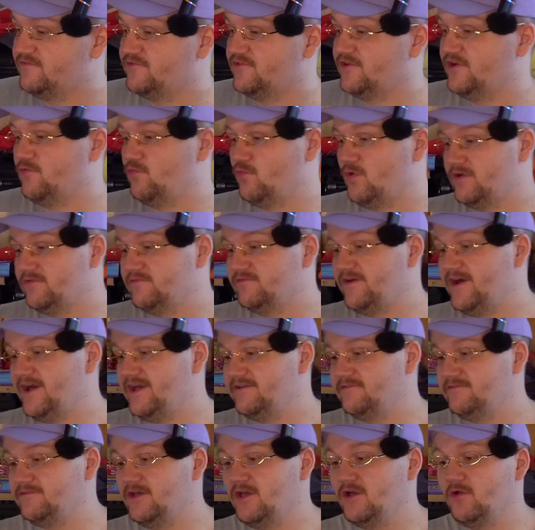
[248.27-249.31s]
for a
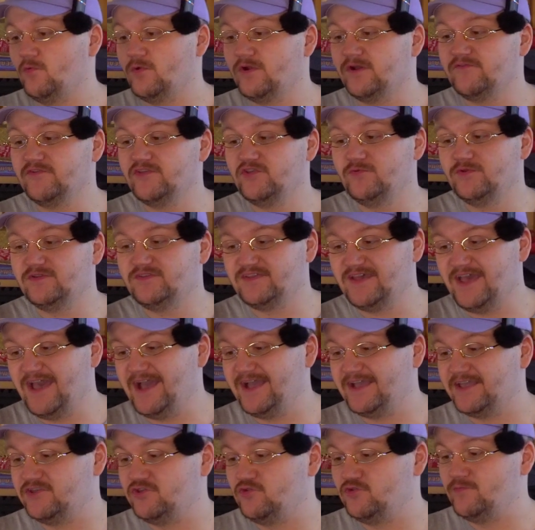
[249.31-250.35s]
1/5. Whenever you
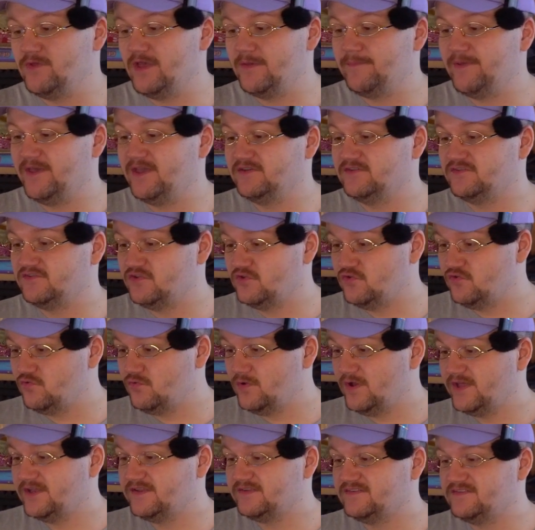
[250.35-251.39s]
attack, you may pay
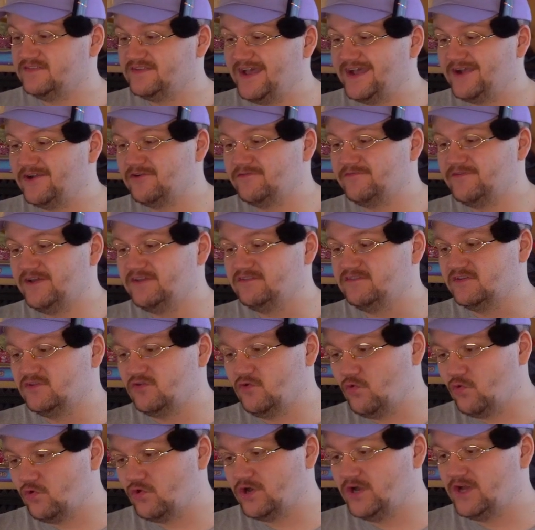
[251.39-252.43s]
2 and sacrifice an
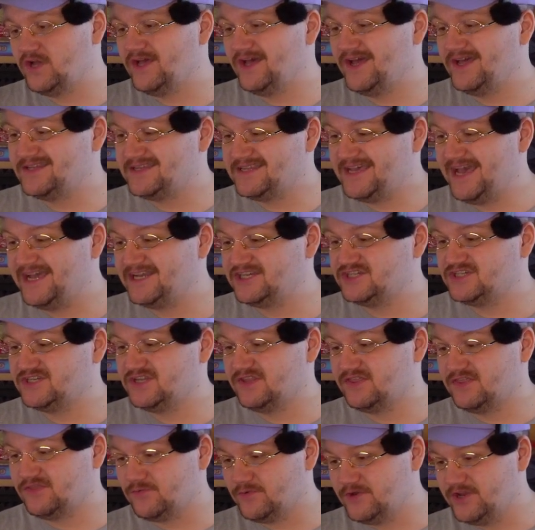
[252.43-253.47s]
aura attached
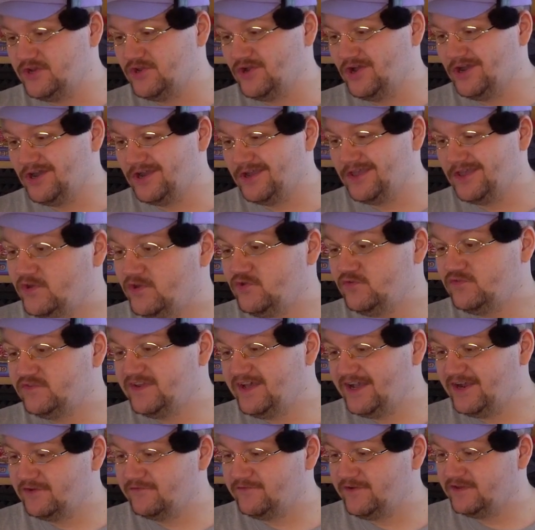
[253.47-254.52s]
to 3-dog. you
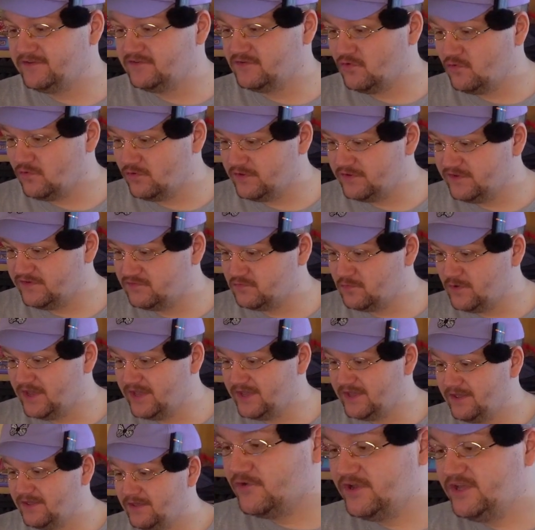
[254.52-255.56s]
sacrifice an aura this
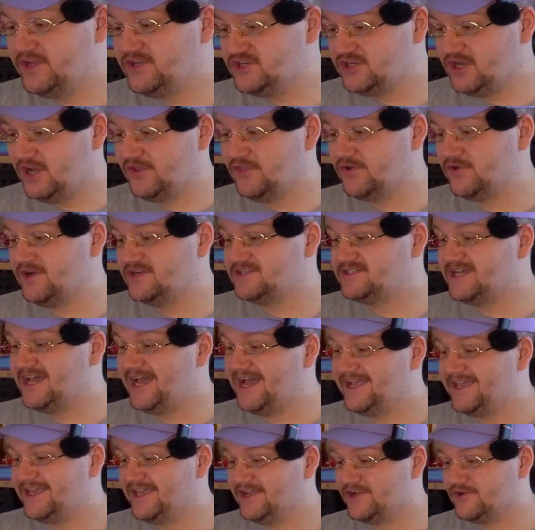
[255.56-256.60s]
way, for each other
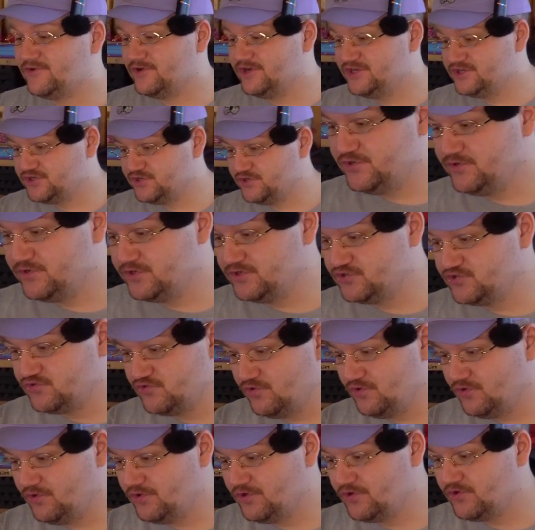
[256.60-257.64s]
attacking creature you
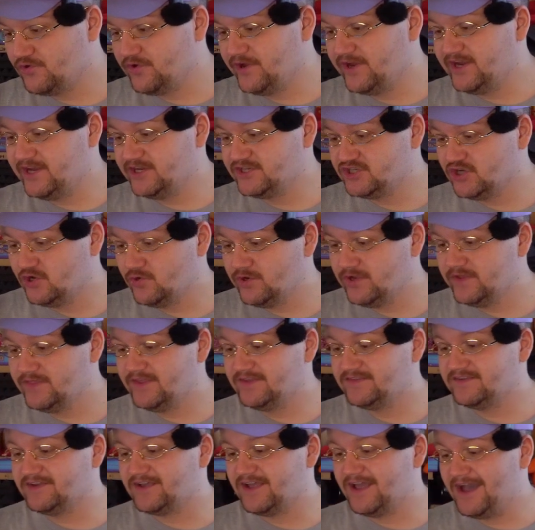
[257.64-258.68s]
control, create a token
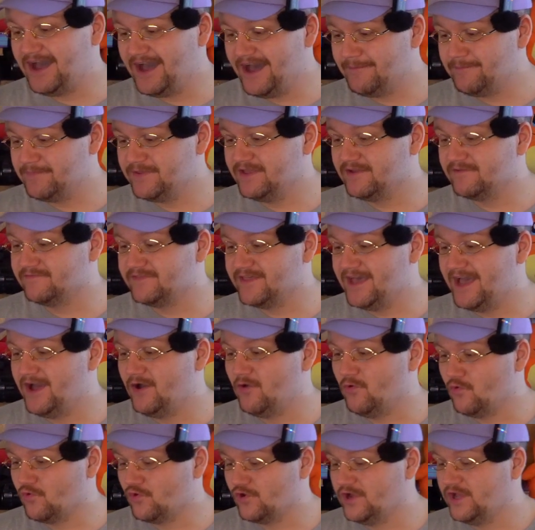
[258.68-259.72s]
that's a copy of that
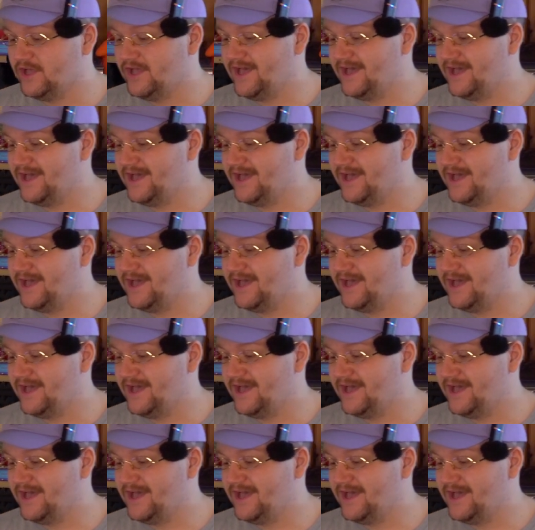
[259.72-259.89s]
aura